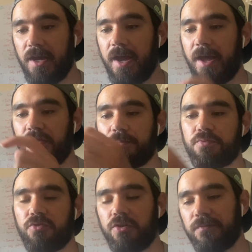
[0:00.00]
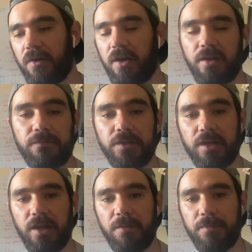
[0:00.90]
and the profile of the
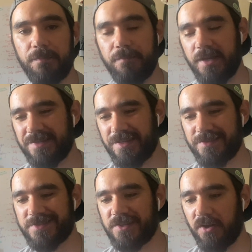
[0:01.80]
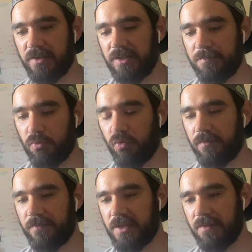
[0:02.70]
club makes it slightly more
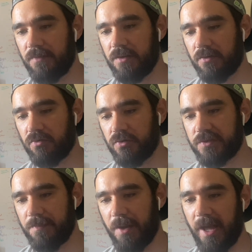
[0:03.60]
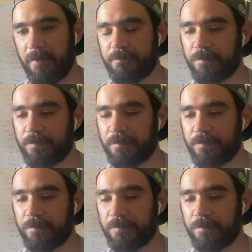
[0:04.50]
forgiving across the bat.